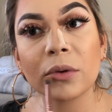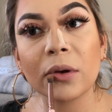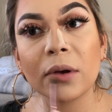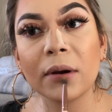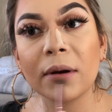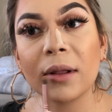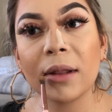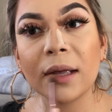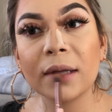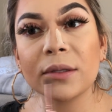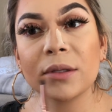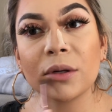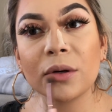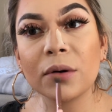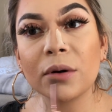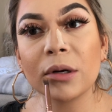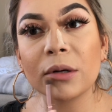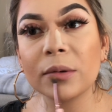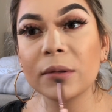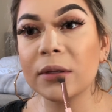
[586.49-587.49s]
and I like to
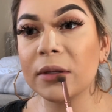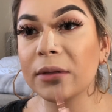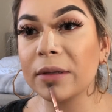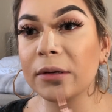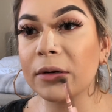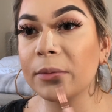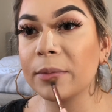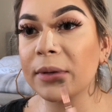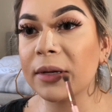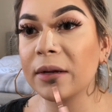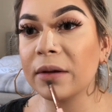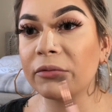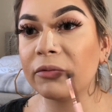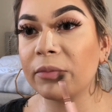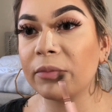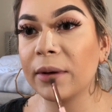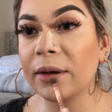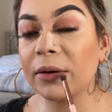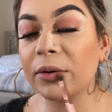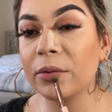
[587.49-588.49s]
go in with a little bit of
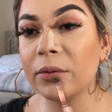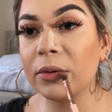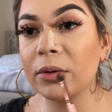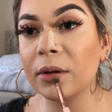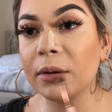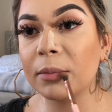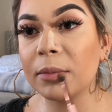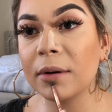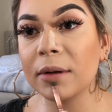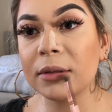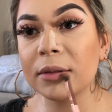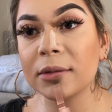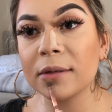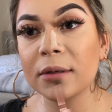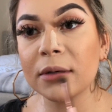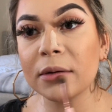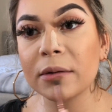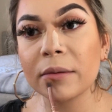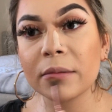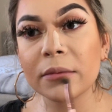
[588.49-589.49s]
my Hoola
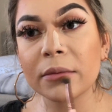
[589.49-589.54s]
bronzer,